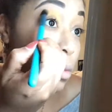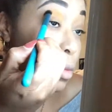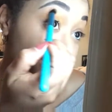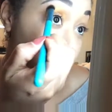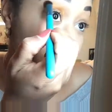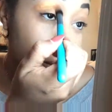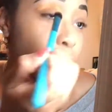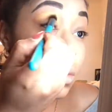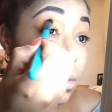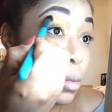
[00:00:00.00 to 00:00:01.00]
Not
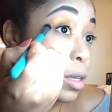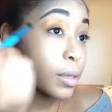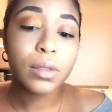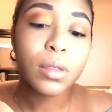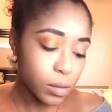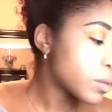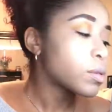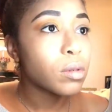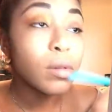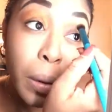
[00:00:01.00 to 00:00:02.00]
necessarily on the lid
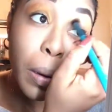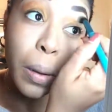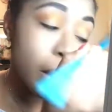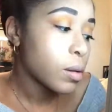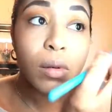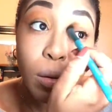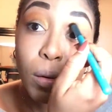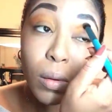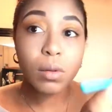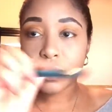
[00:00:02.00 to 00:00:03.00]
exactly. I don't even know
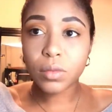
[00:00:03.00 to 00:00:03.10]
what that